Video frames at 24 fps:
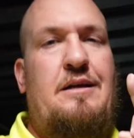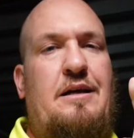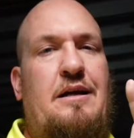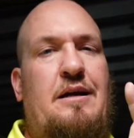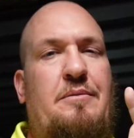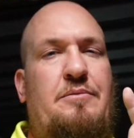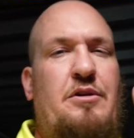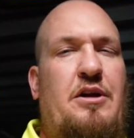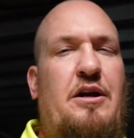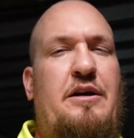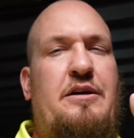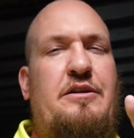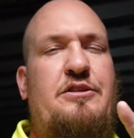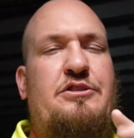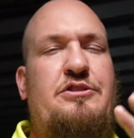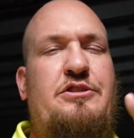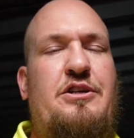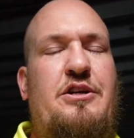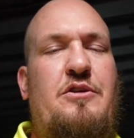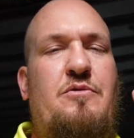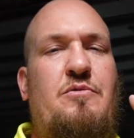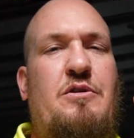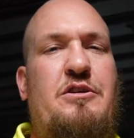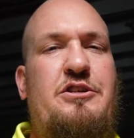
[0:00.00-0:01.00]
I'm not going to show
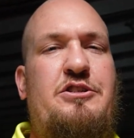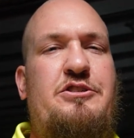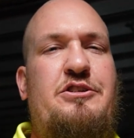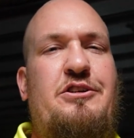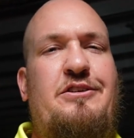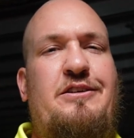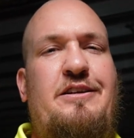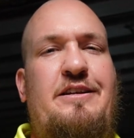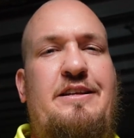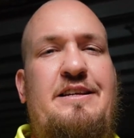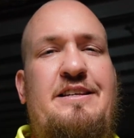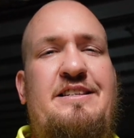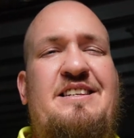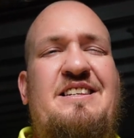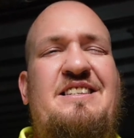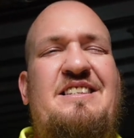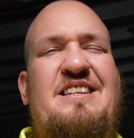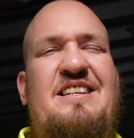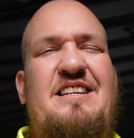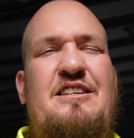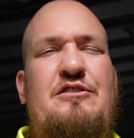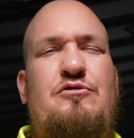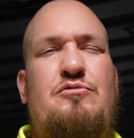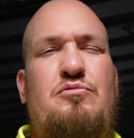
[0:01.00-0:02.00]
you what shirt it is since
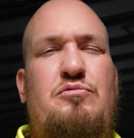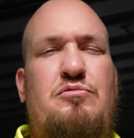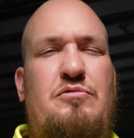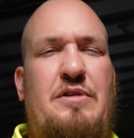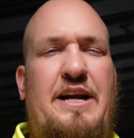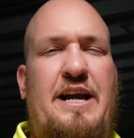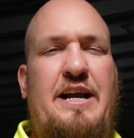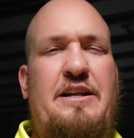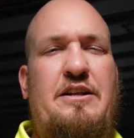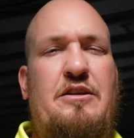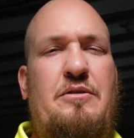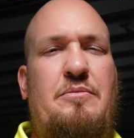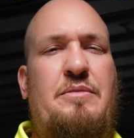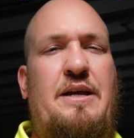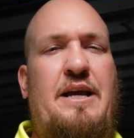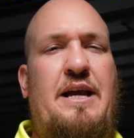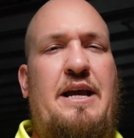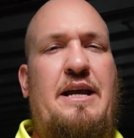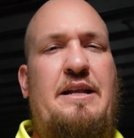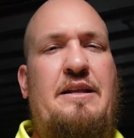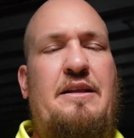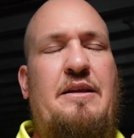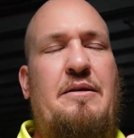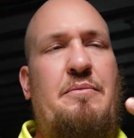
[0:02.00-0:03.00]
it is random,
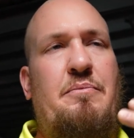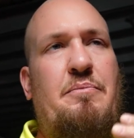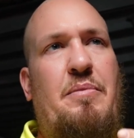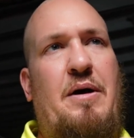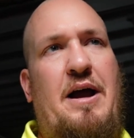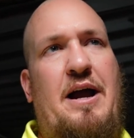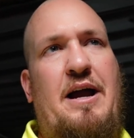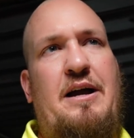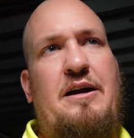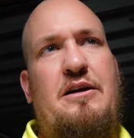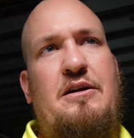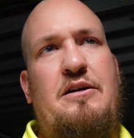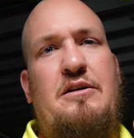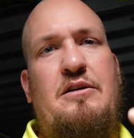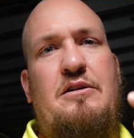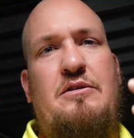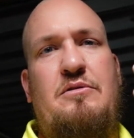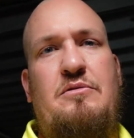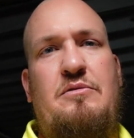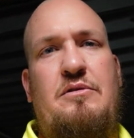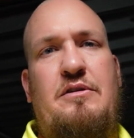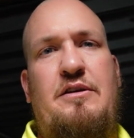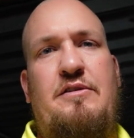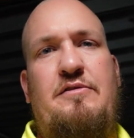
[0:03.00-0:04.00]
and the buyer,
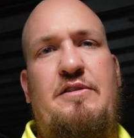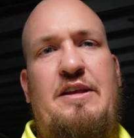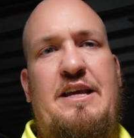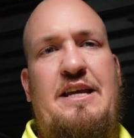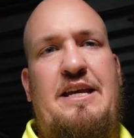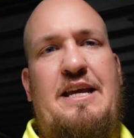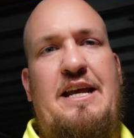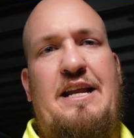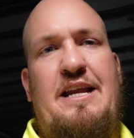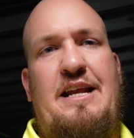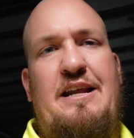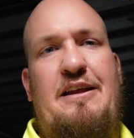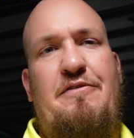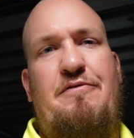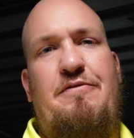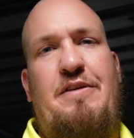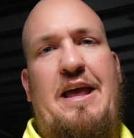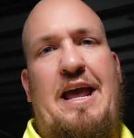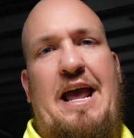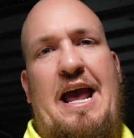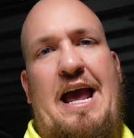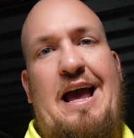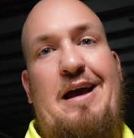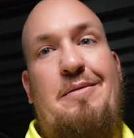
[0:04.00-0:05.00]
whenever they get it, if
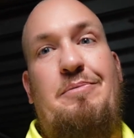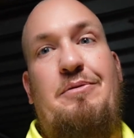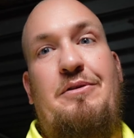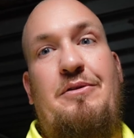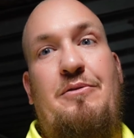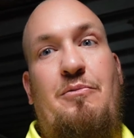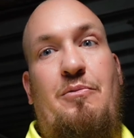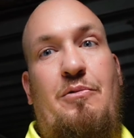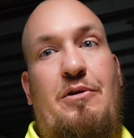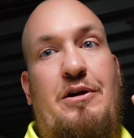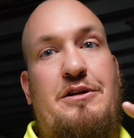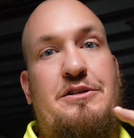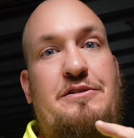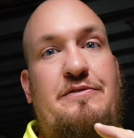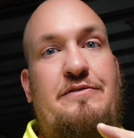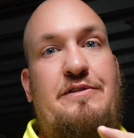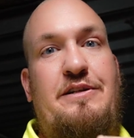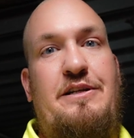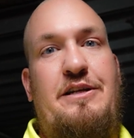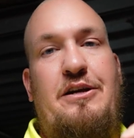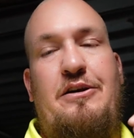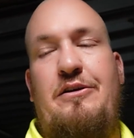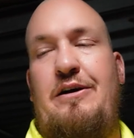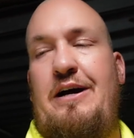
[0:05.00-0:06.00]
they happen to watch the
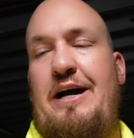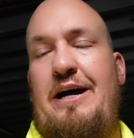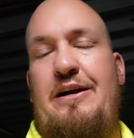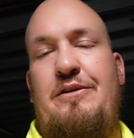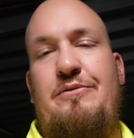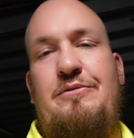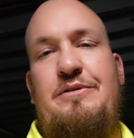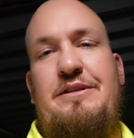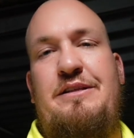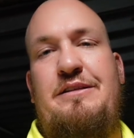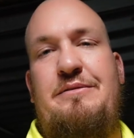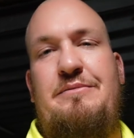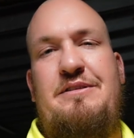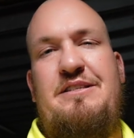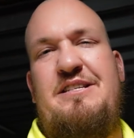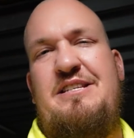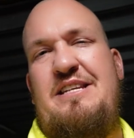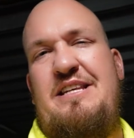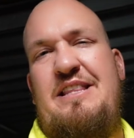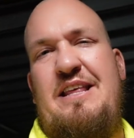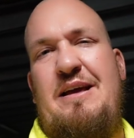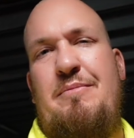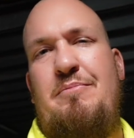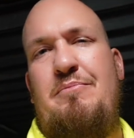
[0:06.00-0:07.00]
video, I don't want
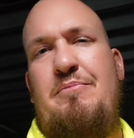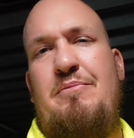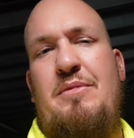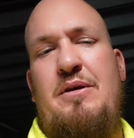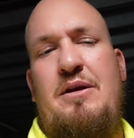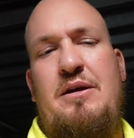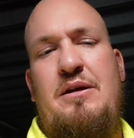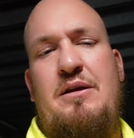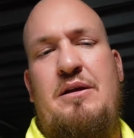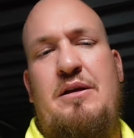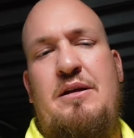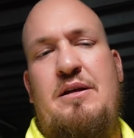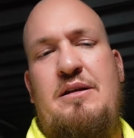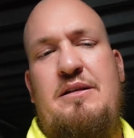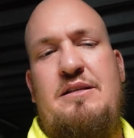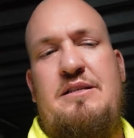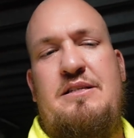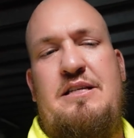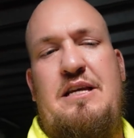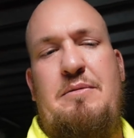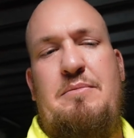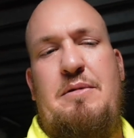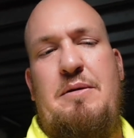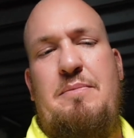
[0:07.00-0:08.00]
to
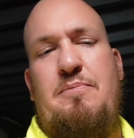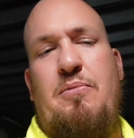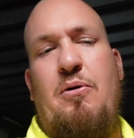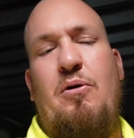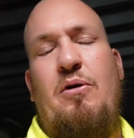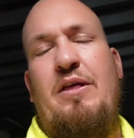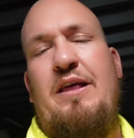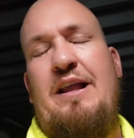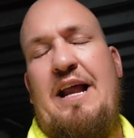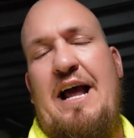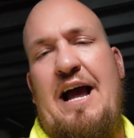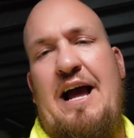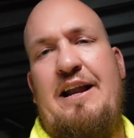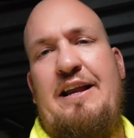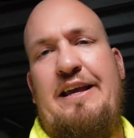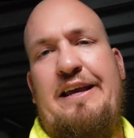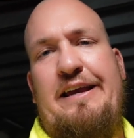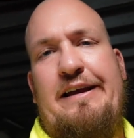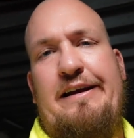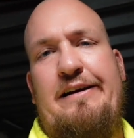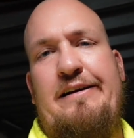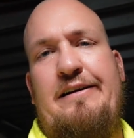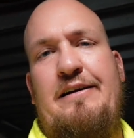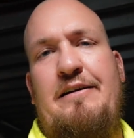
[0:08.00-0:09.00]
see me pull it out of
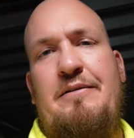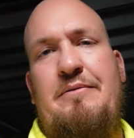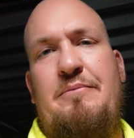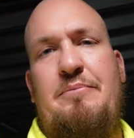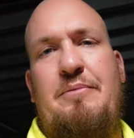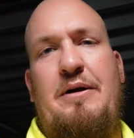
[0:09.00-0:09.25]
here.